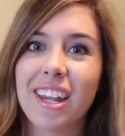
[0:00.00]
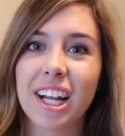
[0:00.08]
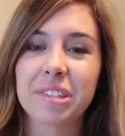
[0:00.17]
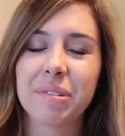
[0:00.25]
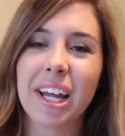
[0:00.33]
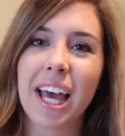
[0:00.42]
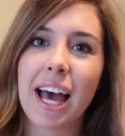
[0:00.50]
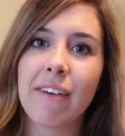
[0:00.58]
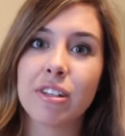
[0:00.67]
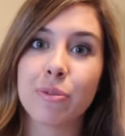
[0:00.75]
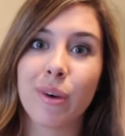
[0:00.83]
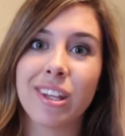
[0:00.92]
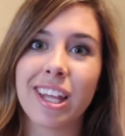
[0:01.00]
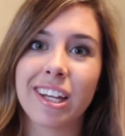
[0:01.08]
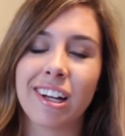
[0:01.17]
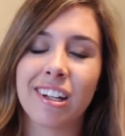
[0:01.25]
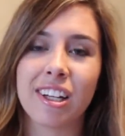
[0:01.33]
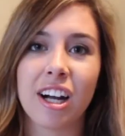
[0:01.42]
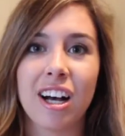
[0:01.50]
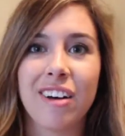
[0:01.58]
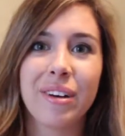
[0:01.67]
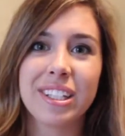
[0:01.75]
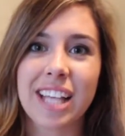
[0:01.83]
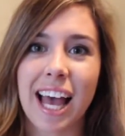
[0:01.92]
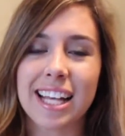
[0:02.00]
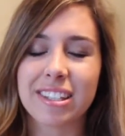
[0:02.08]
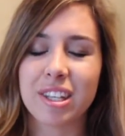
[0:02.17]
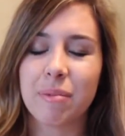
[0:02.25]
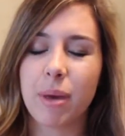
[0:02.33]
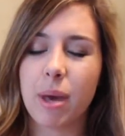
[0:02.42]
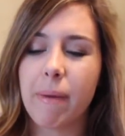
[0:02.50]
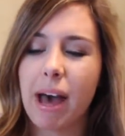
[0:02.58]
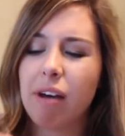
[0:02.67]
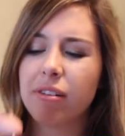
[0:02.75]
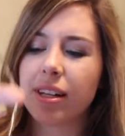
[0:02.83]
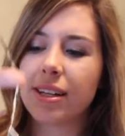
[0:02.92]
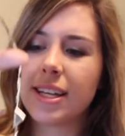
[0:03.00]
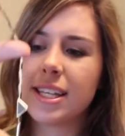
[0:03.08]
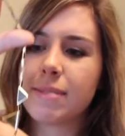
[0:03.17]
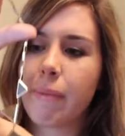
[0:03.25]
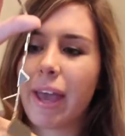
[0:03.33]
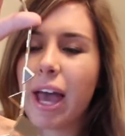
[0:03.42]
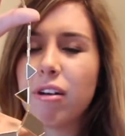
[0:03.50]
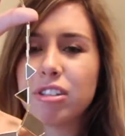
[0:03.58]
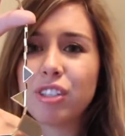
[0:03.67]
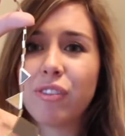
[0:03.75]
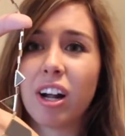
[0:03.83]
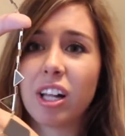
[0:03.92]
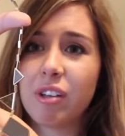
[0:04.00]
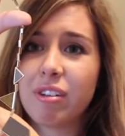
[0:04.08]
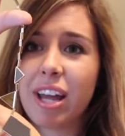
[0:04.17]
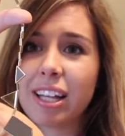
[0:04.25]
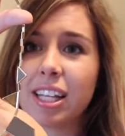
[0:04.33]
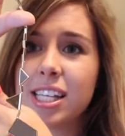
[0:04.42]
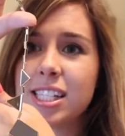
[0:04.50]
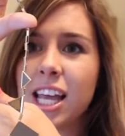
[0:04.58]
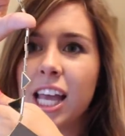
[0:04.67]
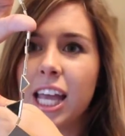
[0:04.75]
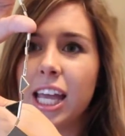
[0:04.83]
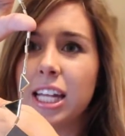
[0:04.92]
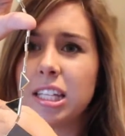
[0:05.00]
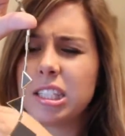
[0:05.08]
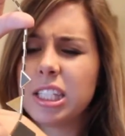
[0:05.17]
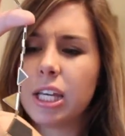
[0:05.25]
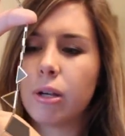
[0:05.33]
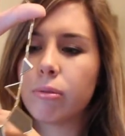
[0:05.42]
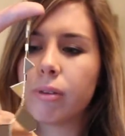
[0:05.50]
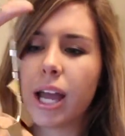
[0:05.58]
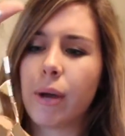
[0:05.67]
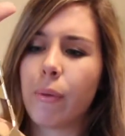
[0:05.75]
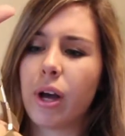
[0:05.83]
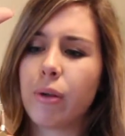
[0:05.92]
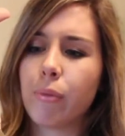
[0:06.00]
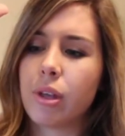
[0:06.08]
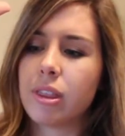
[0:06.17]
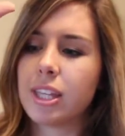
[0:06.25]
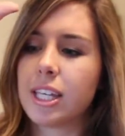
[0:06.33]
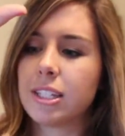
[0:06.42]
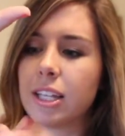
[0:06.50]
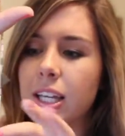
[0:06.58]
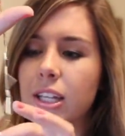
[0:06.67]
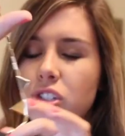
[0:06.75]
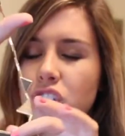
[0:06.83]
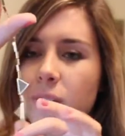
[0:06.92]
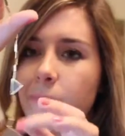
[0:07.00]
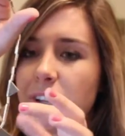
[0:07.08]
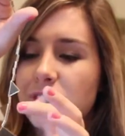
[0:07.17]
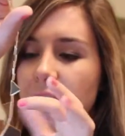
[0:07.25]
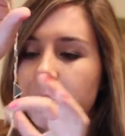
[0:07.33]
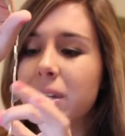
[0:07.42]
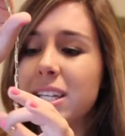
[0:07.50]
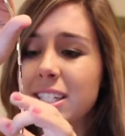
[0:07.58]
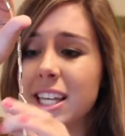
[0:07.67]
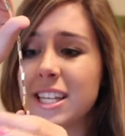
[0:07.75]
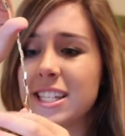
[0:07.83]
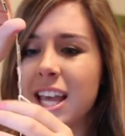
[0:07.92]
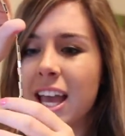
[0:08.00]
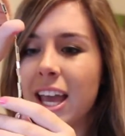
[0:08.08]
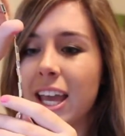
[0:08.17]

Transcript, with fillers: The next one I have is one that y'all are always asking me about, and it is my House of Harlow necklace, and it's the gray one with these like geometric pieces,